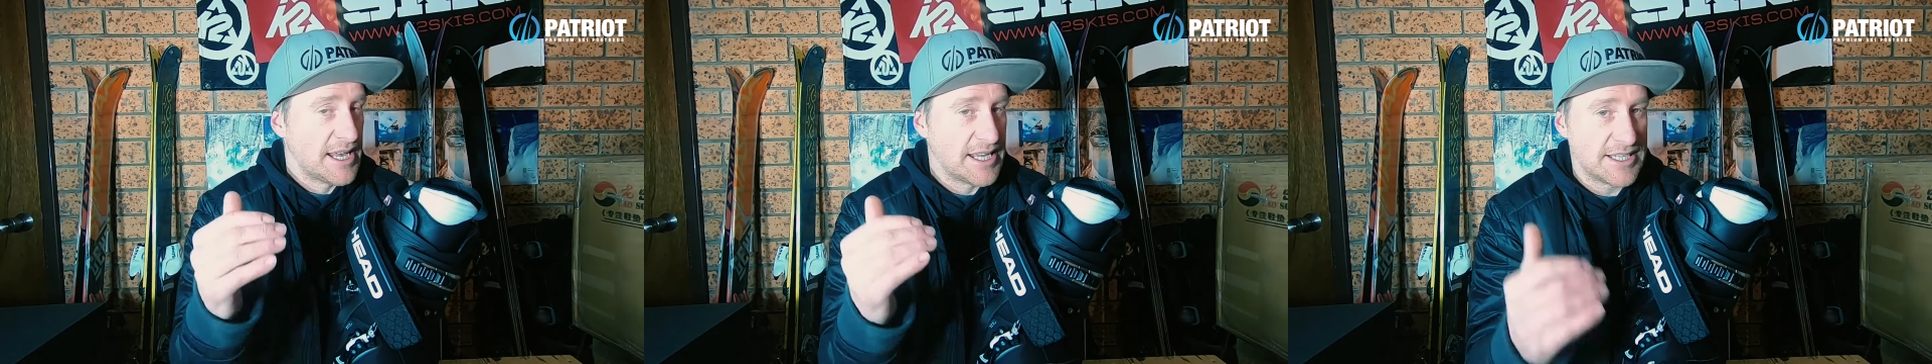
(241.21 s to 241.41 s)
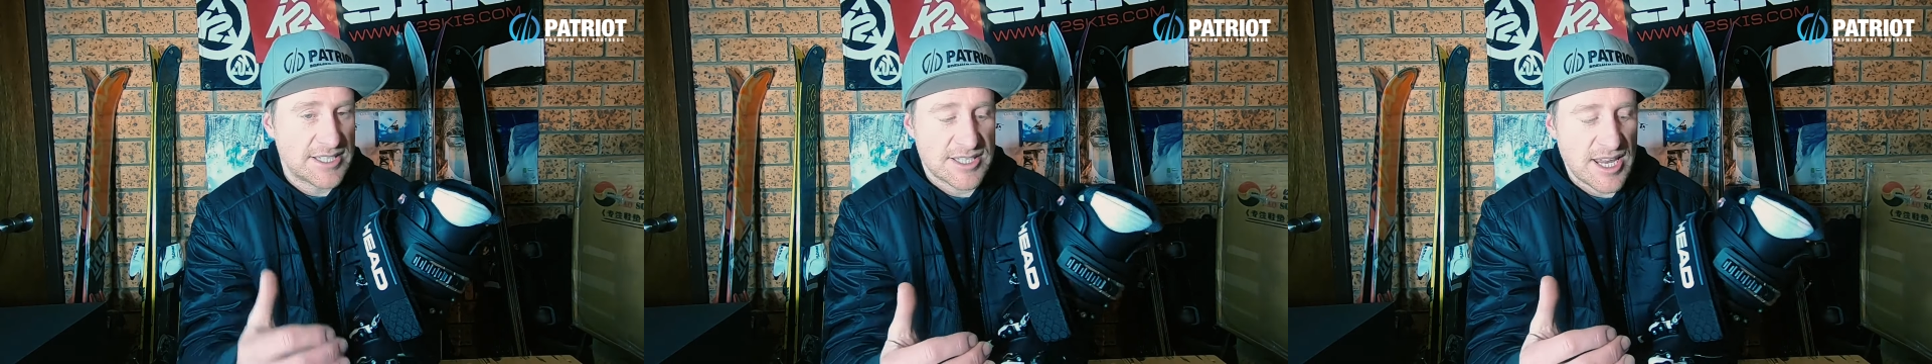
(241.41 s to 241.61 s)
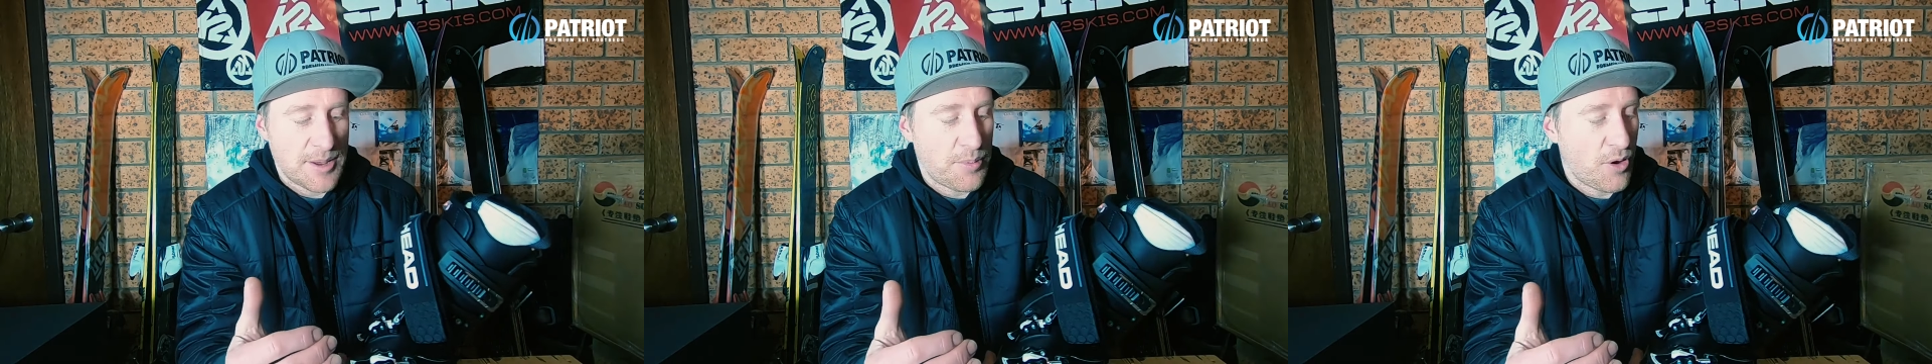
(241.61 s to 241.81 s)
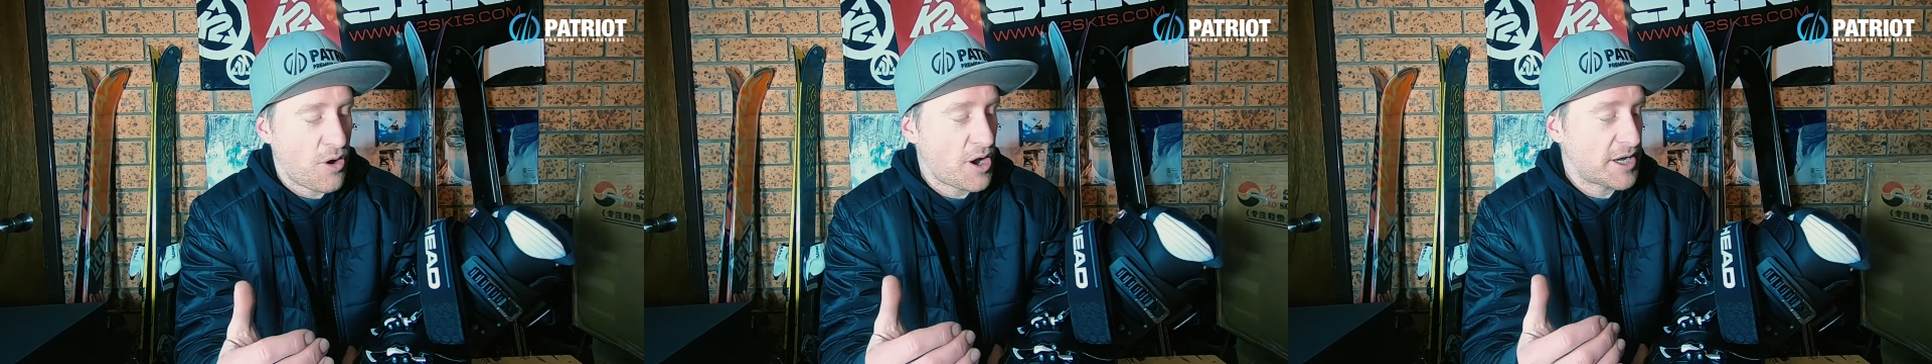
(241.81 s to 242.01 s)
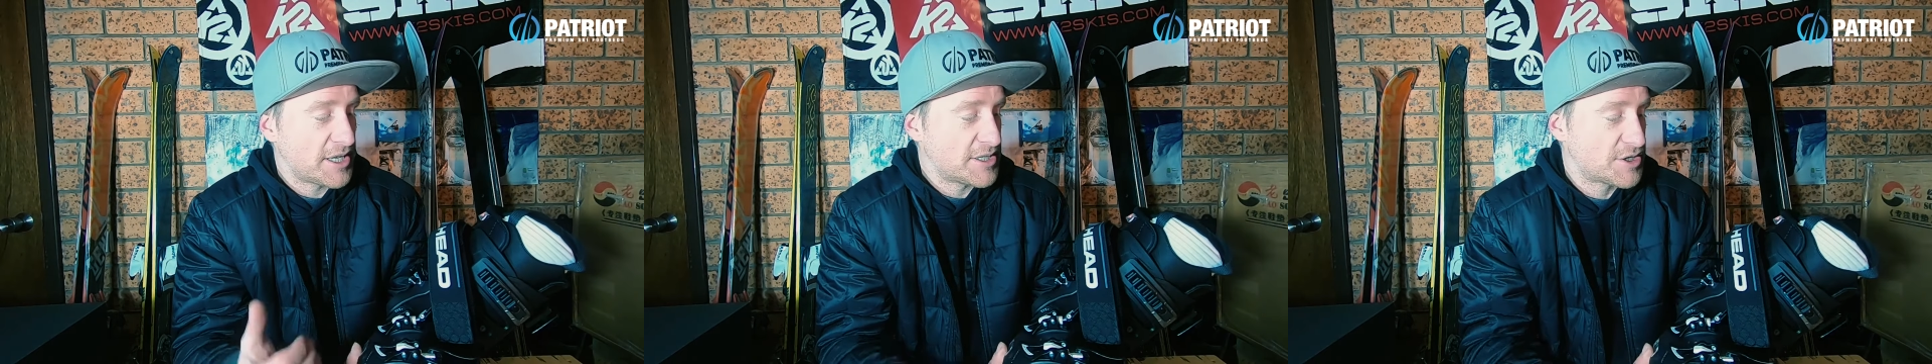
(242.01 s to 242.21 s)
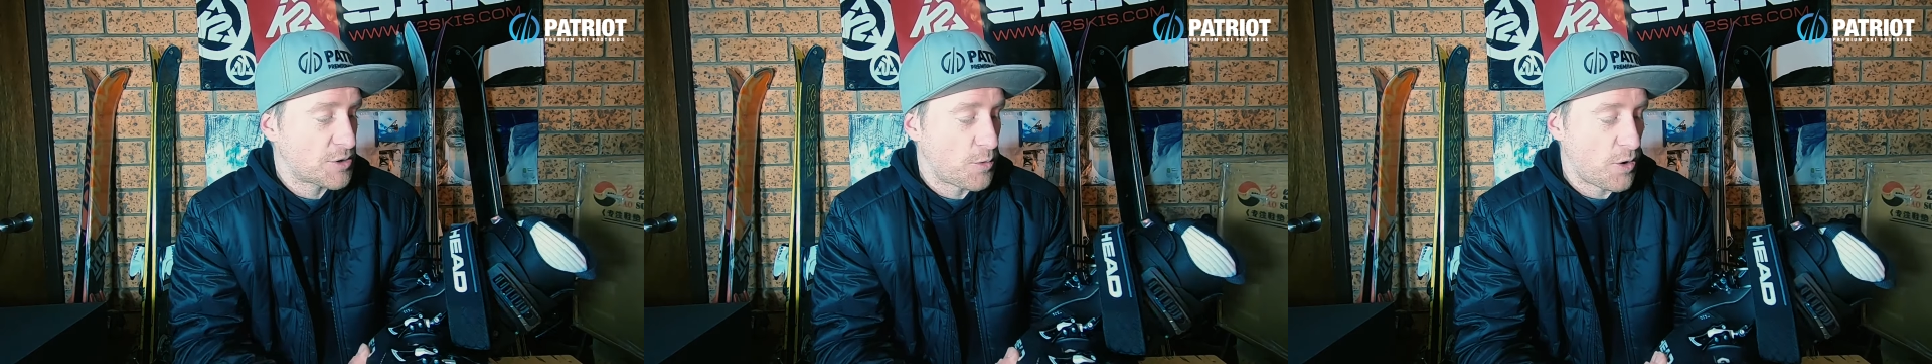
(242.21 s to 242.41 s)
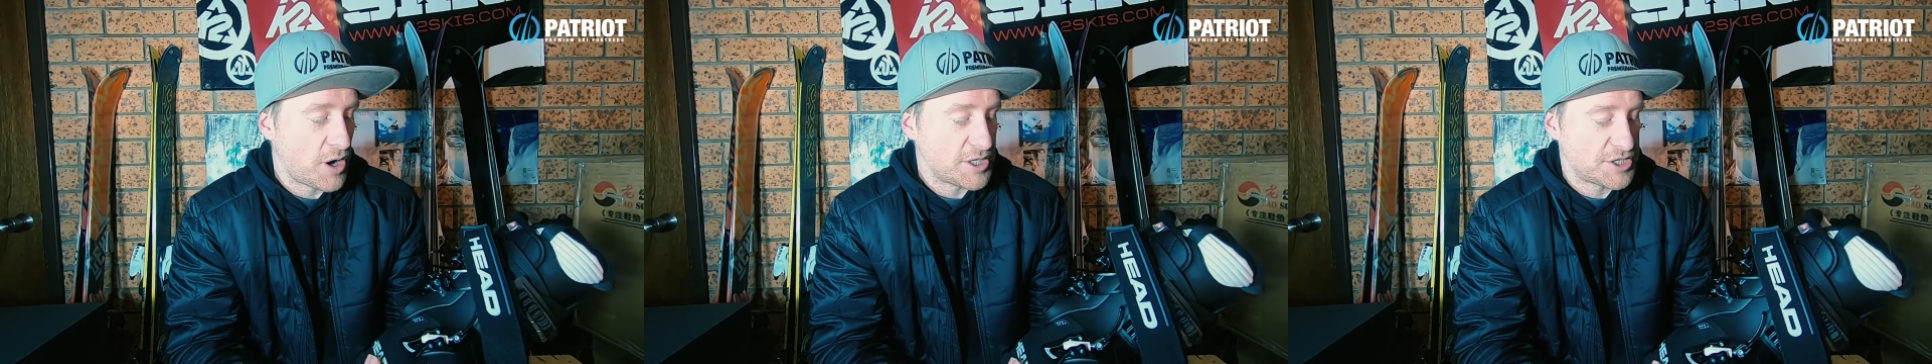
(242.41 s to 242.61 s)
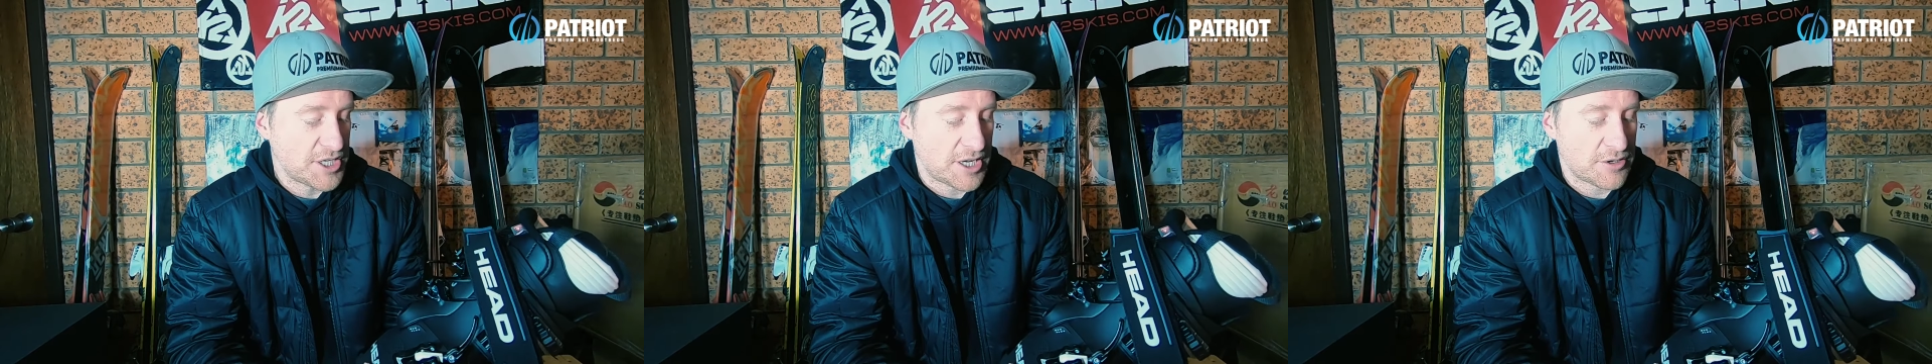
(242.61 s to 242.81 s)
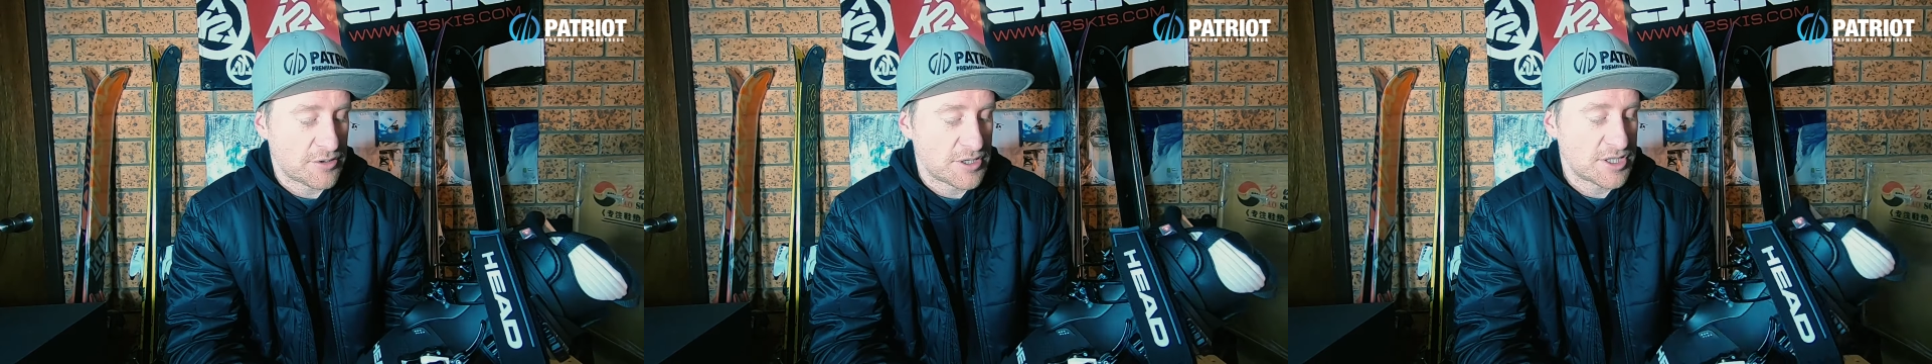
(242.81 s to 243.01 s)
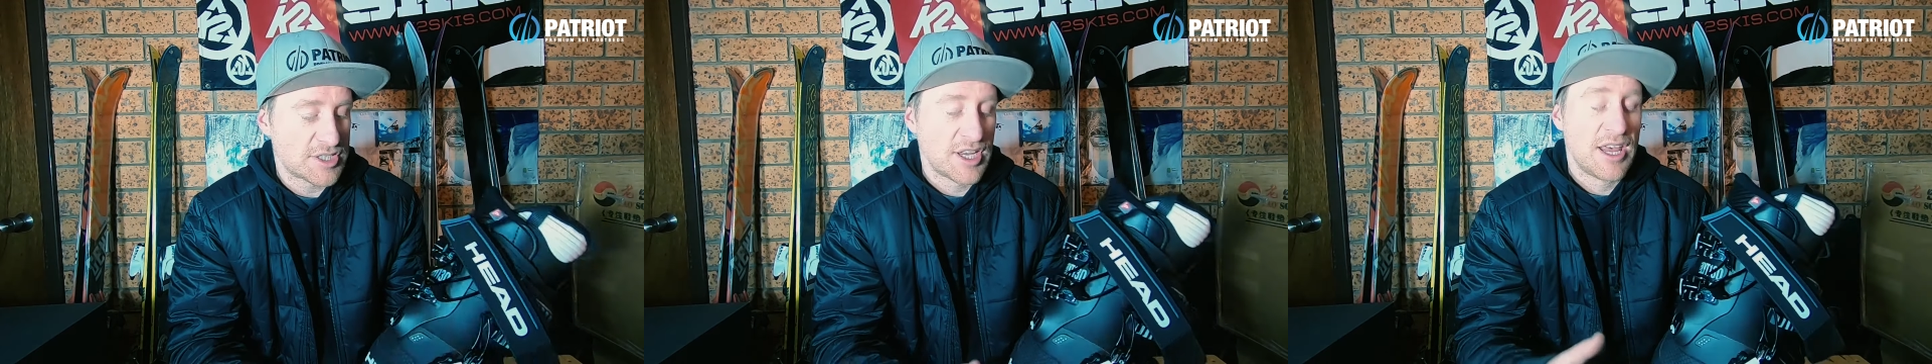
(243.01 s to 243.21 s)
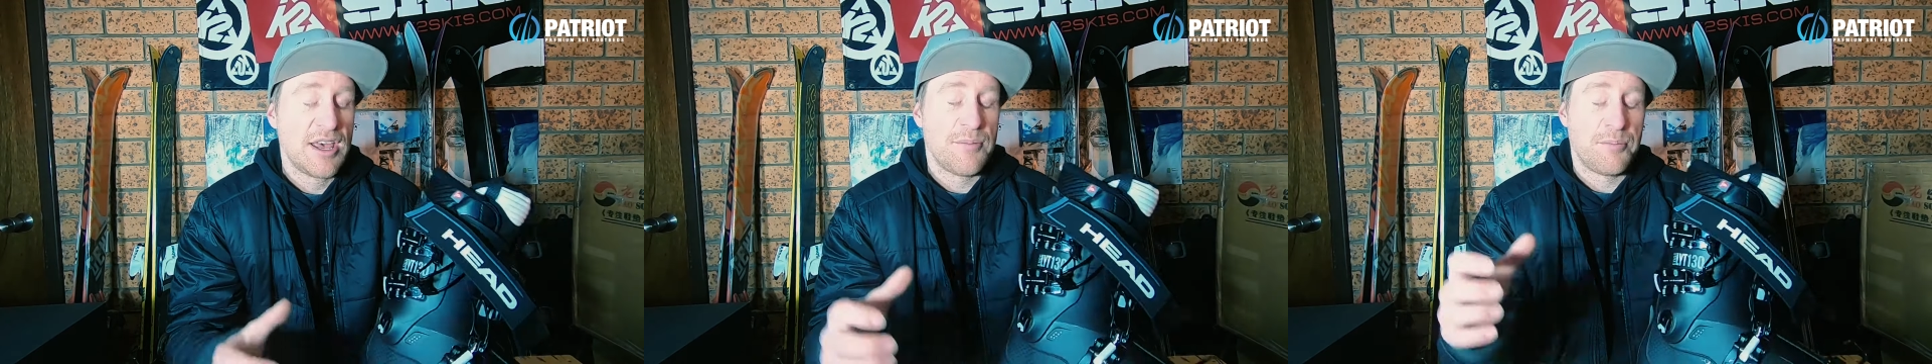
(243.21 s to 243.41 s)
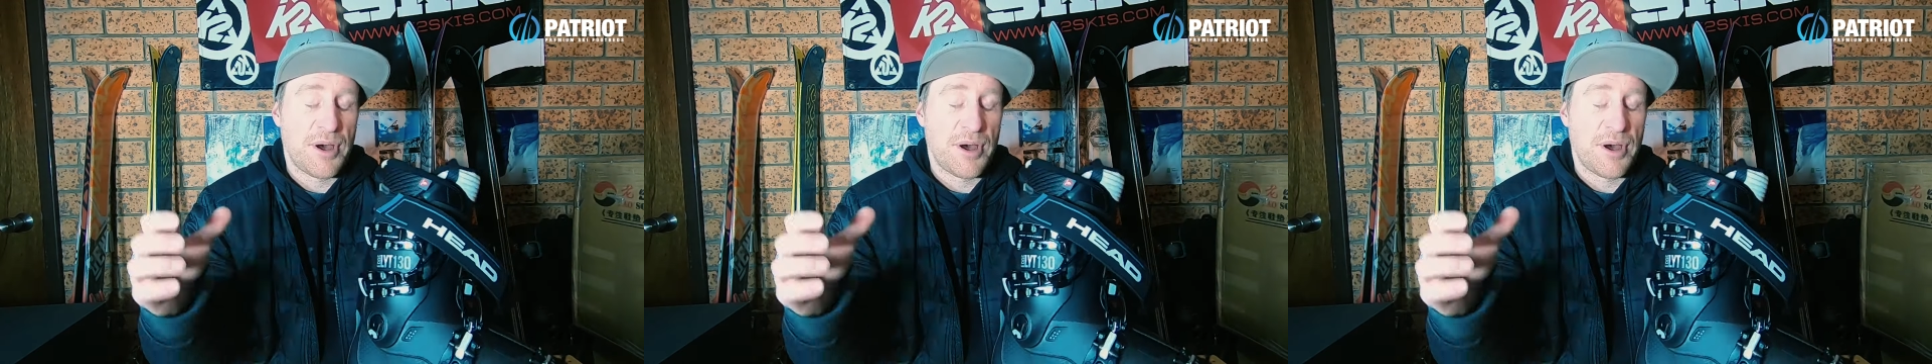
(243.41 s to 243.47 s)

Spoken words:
Instep height is quite generous,